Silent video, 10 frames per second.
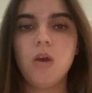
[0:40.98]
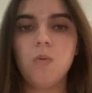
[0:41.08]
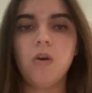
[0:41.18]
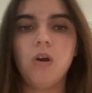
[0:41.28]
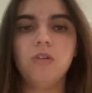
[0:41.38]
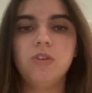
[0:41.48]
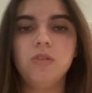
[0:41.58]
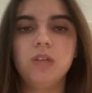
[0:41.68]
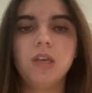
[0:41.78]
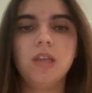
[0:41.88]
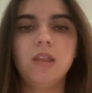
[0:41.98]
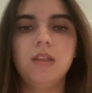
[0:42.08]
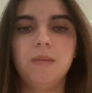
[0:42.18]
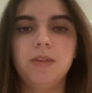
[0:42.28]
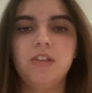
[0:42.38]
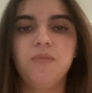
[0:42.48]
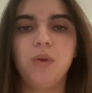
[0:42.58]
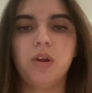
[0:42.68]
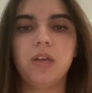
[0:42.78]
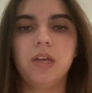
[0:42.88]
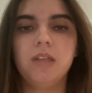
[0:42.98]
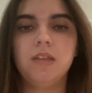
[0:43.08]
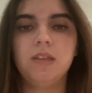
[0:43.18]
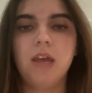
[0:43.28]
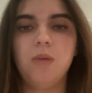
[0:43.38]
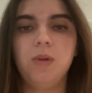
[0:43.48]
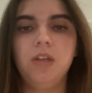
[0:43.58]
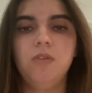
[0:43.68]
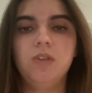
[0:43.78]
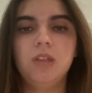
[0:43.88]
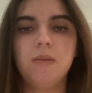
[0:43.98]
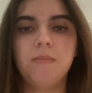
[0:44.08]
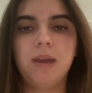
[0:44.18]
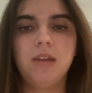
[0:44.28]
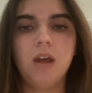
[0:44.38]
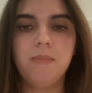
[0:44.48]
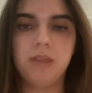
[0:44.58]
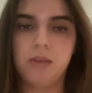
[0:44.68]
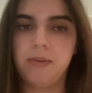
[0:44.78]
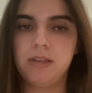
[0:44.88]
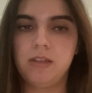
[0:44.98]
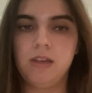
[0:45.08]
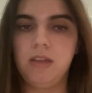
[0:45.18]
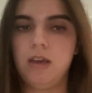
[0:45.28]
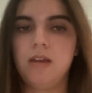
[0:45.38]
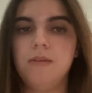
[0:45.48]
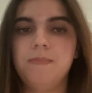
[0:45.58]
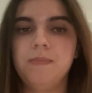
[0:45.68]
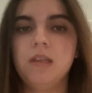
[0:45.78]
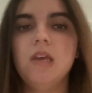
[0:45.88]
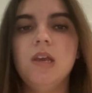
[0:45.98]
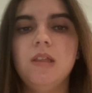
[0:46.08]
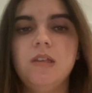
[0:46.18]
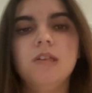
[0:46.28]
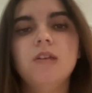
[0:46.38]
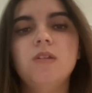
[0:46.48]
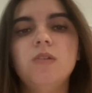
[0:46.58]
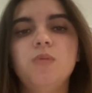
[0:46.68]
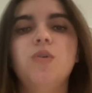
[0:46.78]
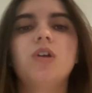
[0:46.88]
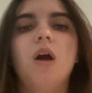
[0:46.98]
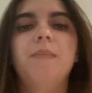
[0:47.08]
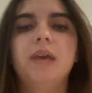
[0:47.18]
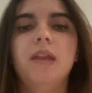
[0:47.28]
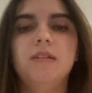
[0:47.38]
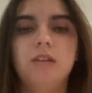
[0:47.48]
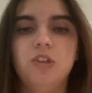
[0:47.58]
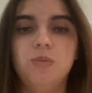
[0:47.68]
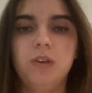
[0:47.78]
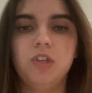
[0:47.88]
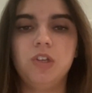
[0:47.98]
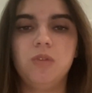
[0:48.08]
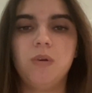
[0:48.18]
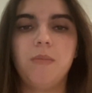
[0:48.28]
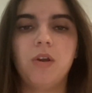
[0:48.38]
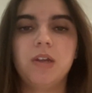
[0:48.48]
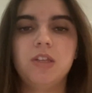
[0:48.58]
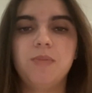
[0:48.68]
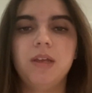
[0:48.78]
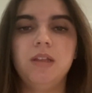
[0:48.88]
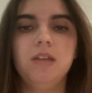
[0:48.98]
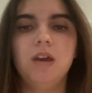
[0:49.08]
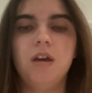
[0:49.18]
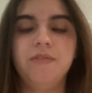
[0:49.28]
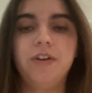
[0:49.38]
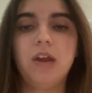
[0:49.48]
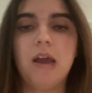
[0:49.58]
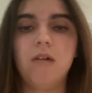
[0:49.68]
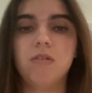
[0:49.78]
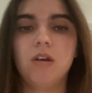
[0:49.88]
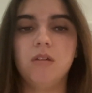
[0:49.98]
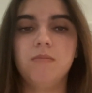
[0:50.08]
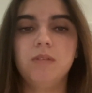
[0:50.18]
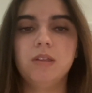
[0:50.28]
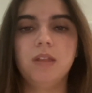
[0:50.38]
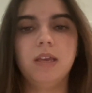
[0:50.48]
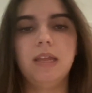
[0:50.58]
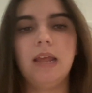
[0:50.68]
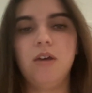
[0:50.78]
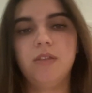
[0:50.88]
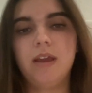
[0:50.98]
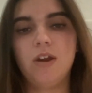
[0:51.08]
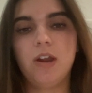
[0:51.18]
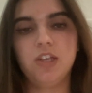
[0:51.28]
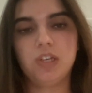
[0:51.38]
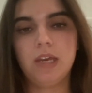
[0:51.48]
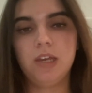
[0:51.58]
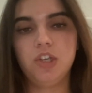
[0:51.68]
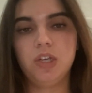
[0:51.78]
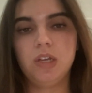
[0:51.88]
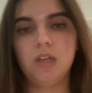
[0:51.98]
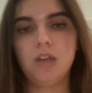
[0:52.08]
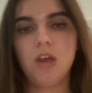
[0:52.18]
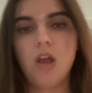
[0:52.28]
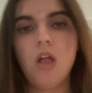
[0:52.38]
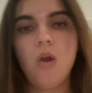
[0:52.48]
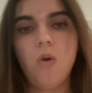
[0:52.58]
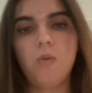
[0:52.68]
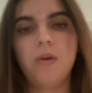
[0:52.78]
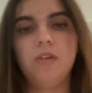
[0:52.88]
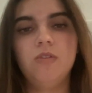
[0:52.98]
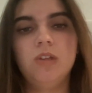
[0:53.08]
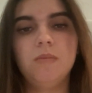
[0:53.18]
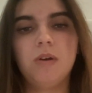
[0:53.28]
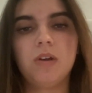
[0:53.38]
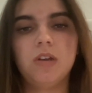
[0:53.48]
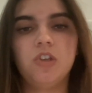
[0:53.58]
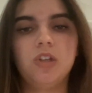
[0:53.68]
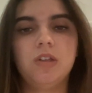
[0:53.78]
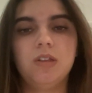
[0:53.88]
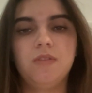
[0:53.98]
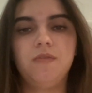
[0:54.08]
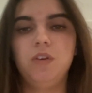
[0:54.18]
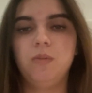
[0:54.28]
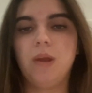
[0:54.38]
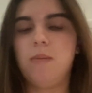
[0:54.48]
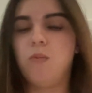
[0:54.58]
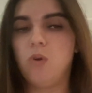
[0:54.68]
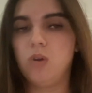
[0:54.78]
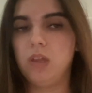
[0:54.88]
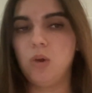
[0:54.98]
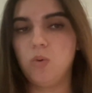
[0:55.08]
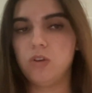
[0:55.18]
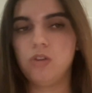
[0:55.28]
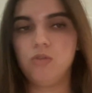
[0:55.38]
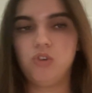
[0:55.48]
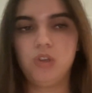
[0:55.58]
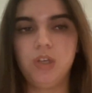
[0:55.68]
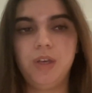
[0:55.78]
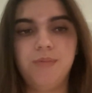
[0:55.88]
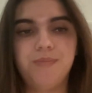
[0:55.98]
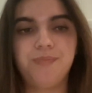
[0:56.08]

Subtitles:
We're also looking at the limits of markets and when using them might not be the best idea. This includes more complicated situations where markets might lead to unfair outcomes, like in healthcare or education, or where using markets just doesn't feel right morally or socially.